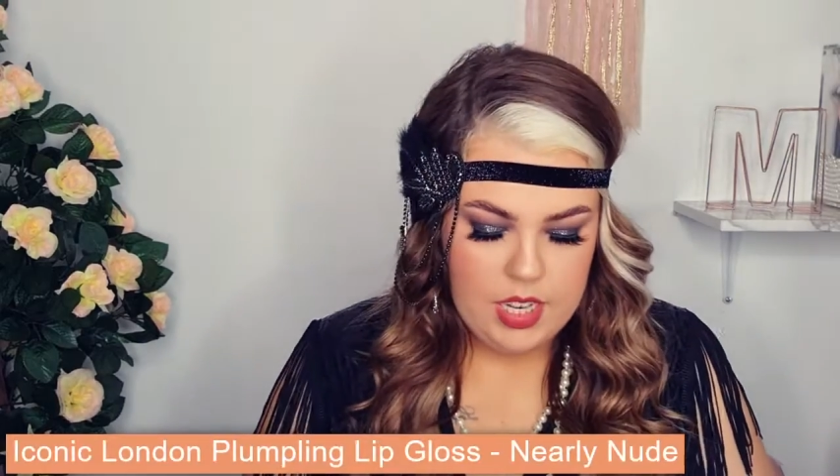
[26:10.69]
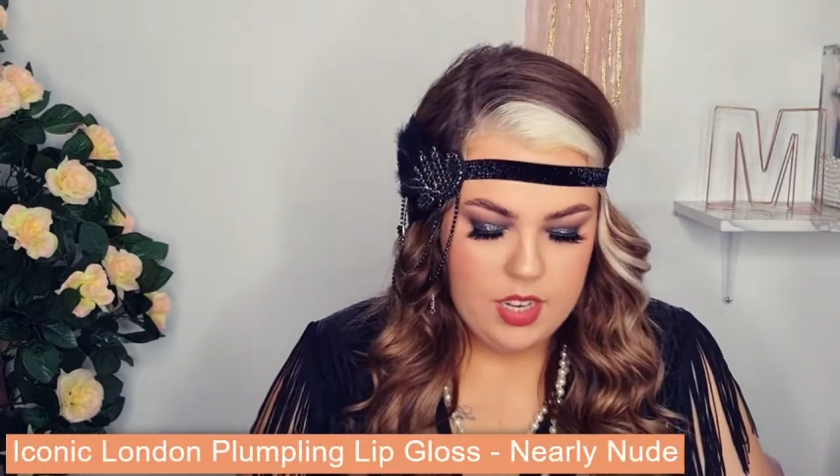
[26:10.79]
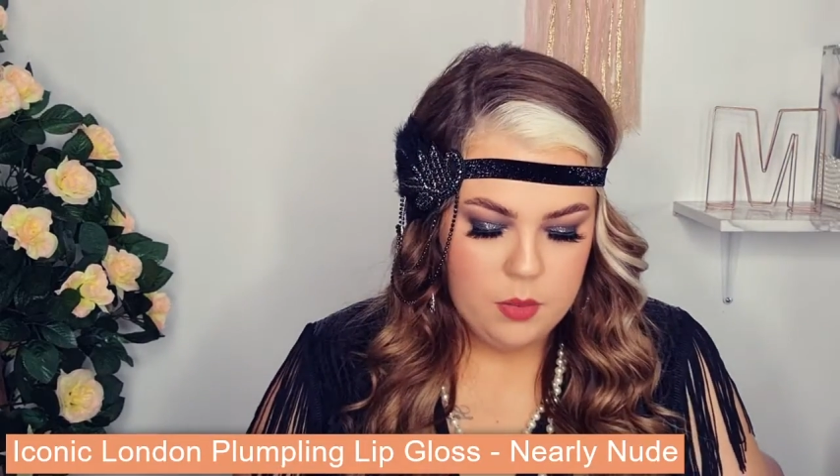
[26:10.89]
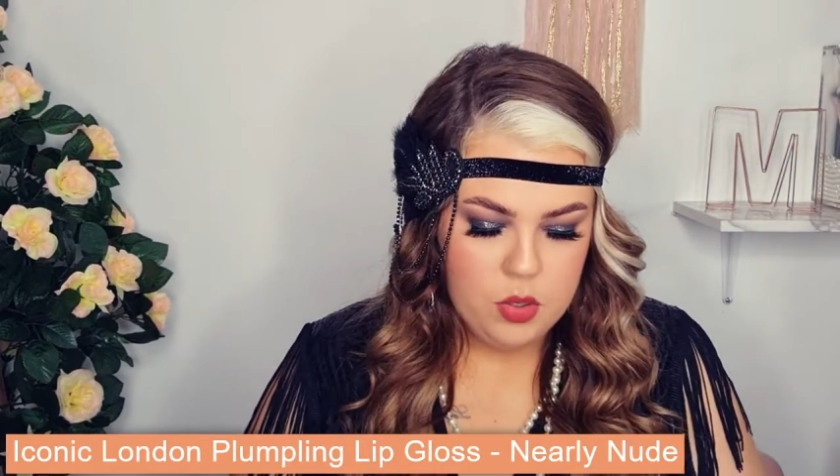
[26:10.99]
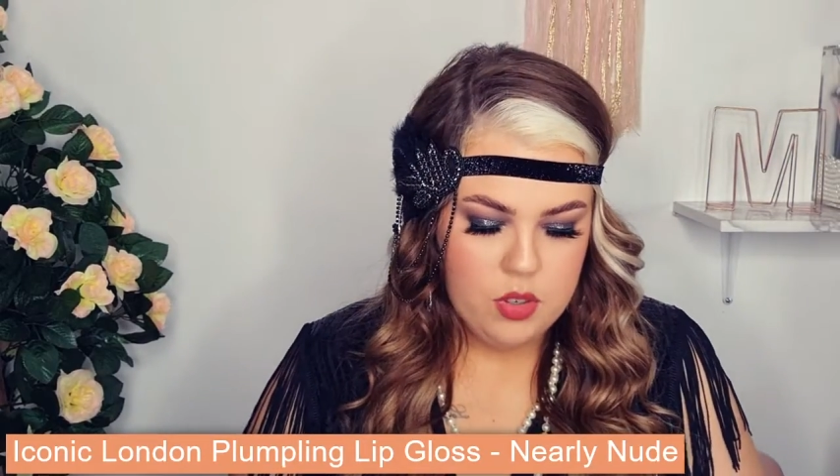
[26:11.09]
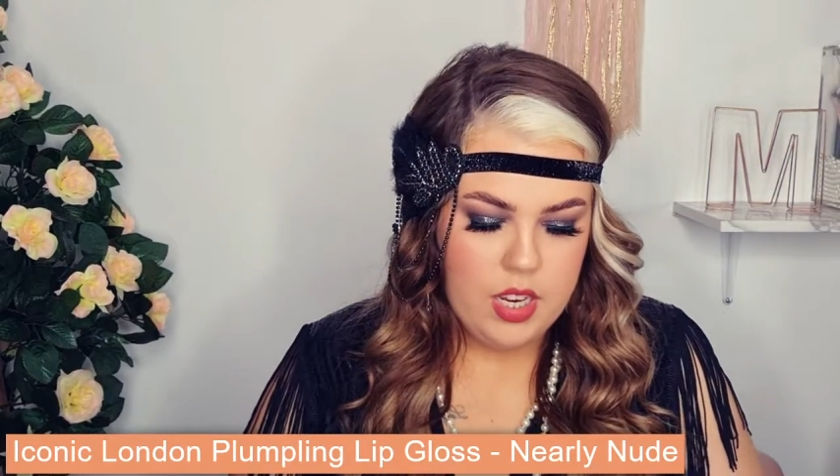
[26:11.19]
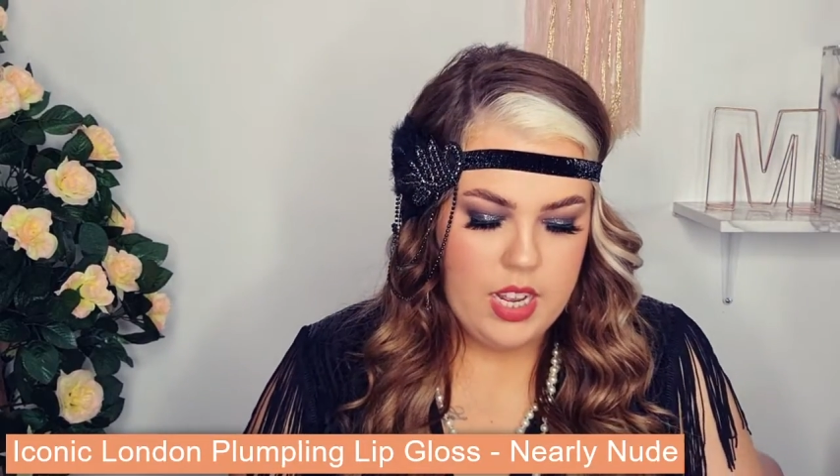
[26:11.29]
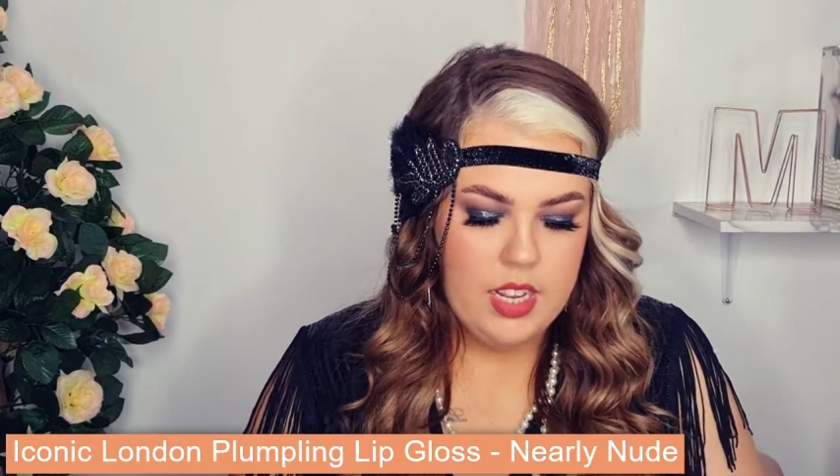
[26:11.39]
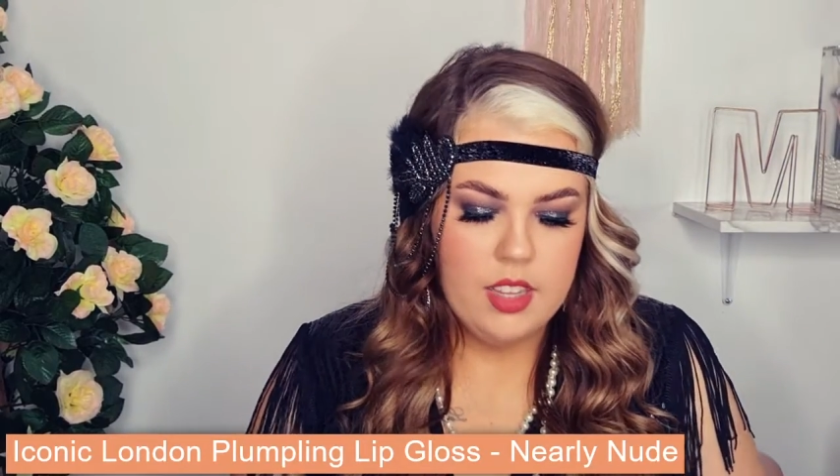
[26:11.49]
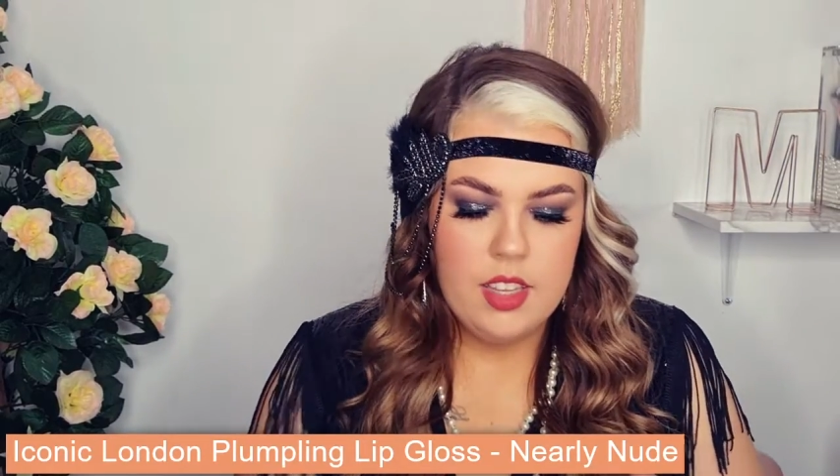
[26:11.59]
I'm just going to
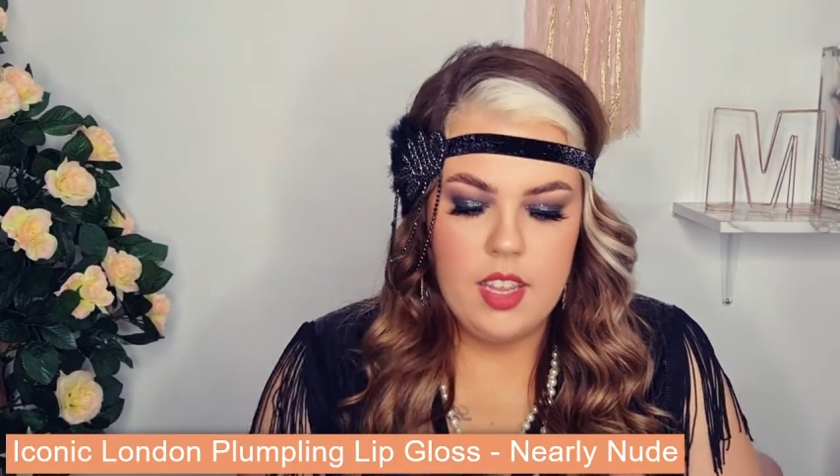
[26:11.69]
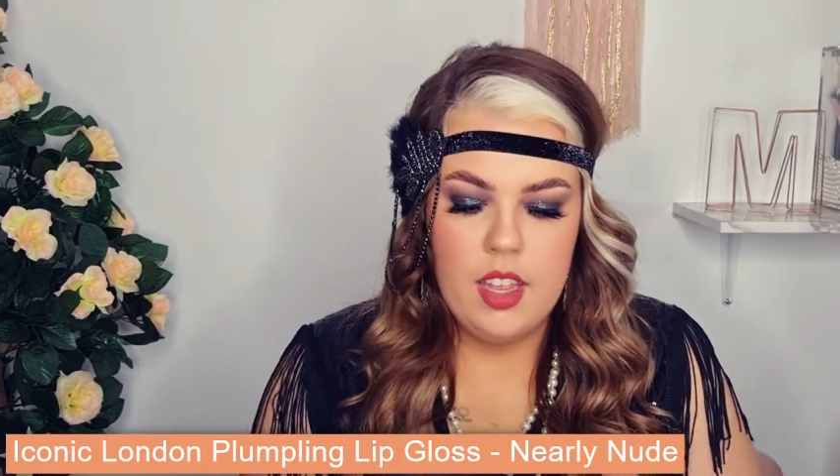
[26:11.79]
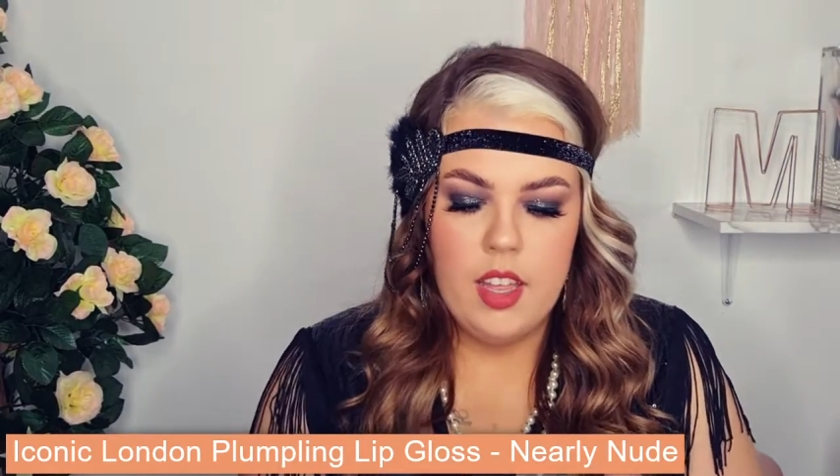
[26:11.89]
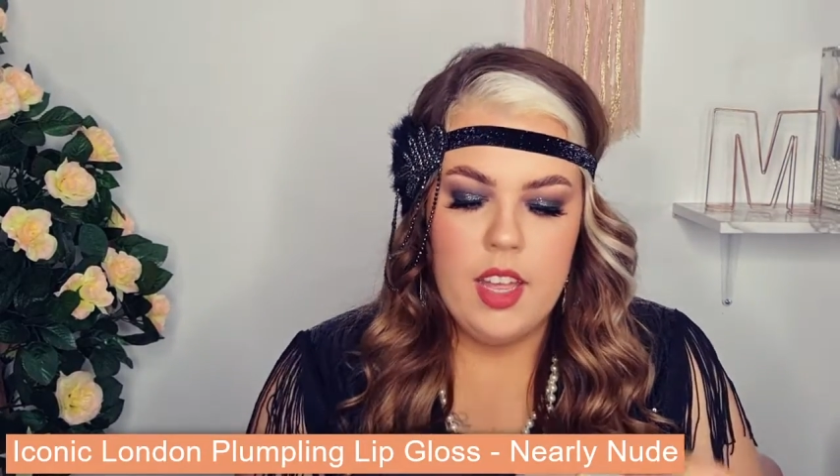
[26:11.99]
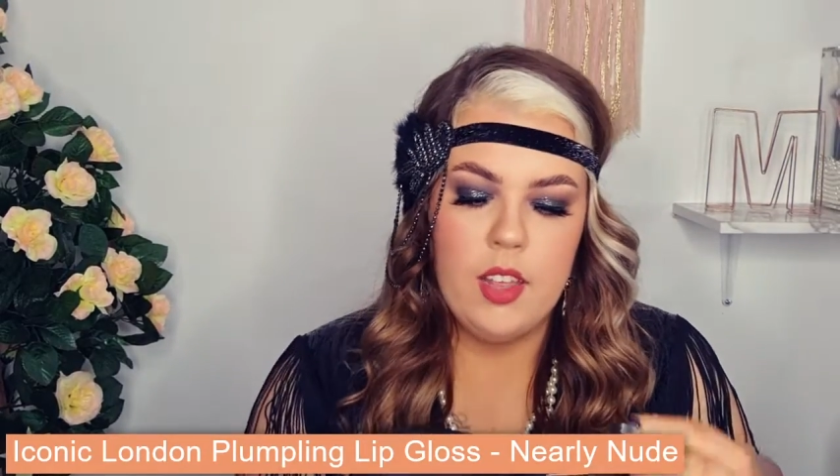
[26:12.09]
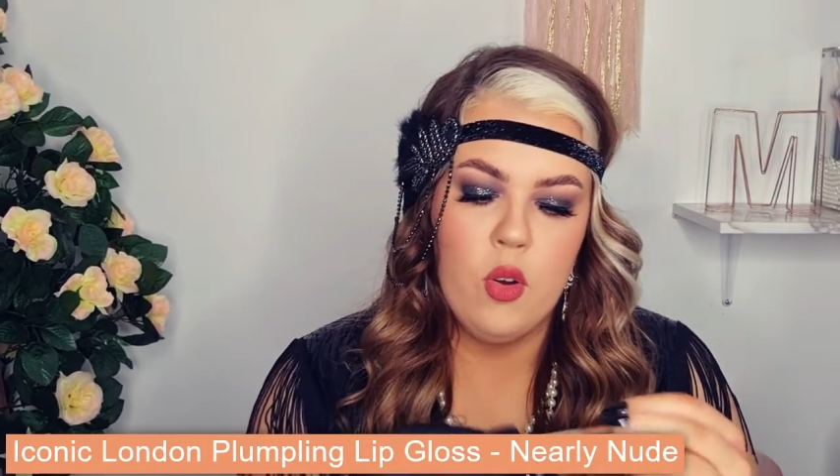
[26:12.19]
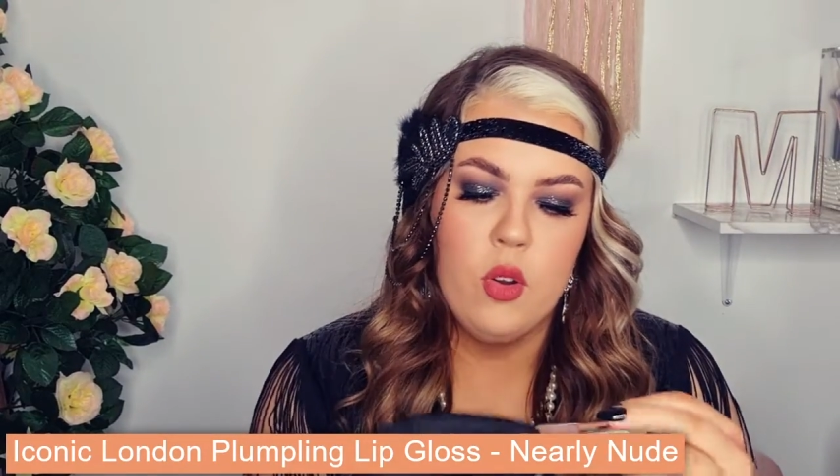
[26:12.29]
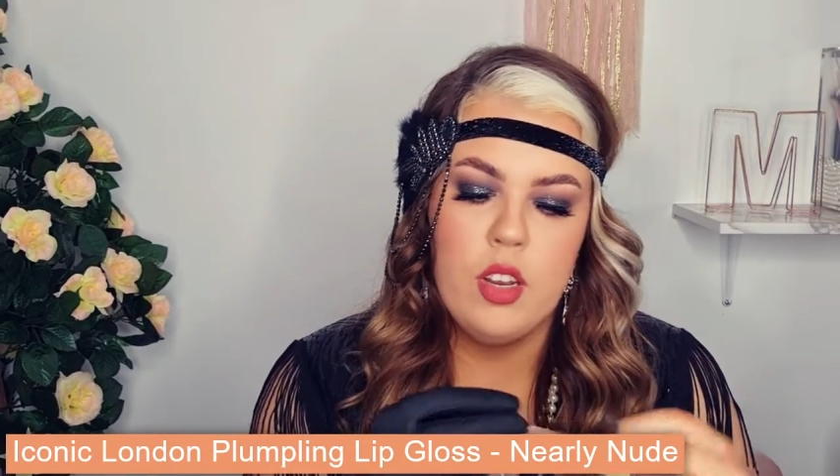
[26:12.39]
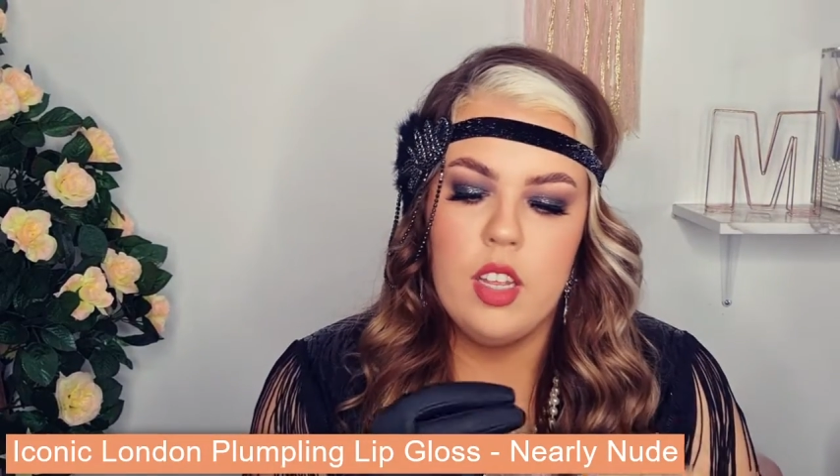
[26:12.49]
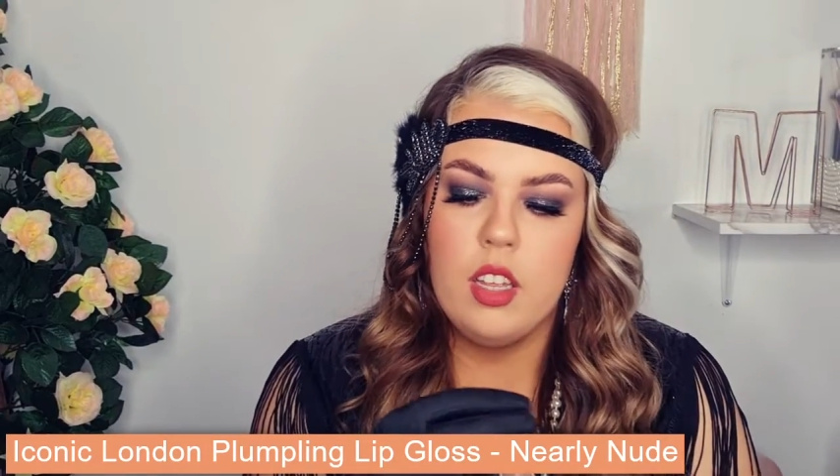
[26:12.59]
add the
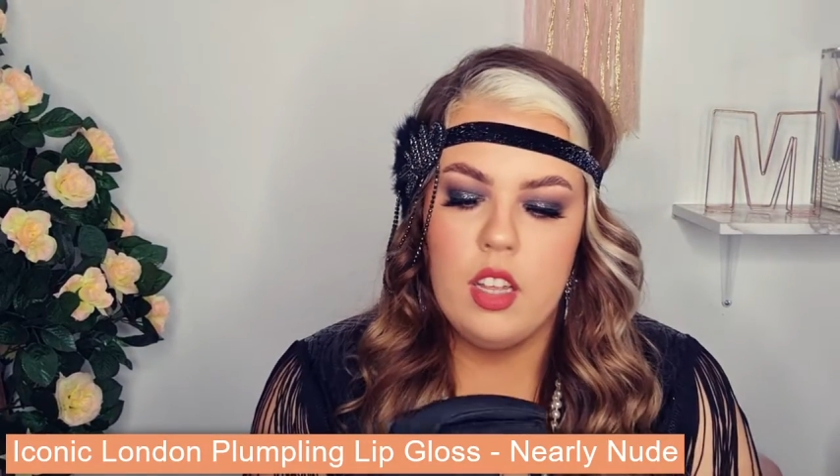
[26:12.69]
iconic